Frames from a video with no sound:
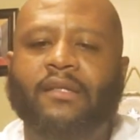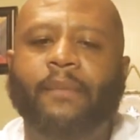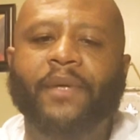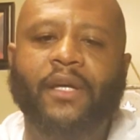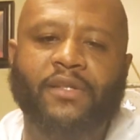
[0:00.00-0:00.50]

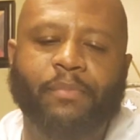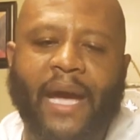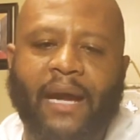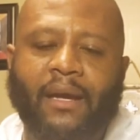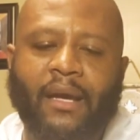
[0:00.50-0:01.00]
some years
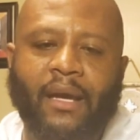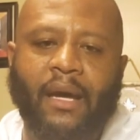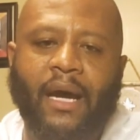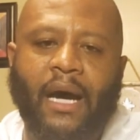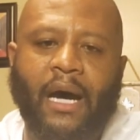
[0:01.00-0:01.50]
back,
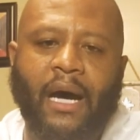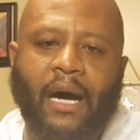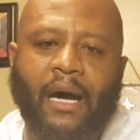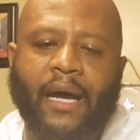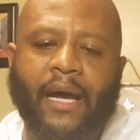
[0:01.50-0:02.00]

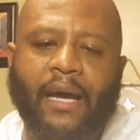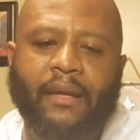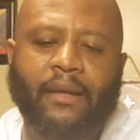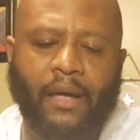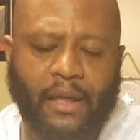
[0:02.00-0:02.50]
uh,
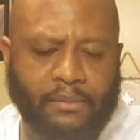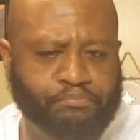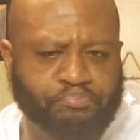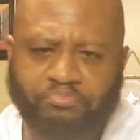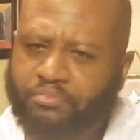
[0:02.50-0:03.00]
and um,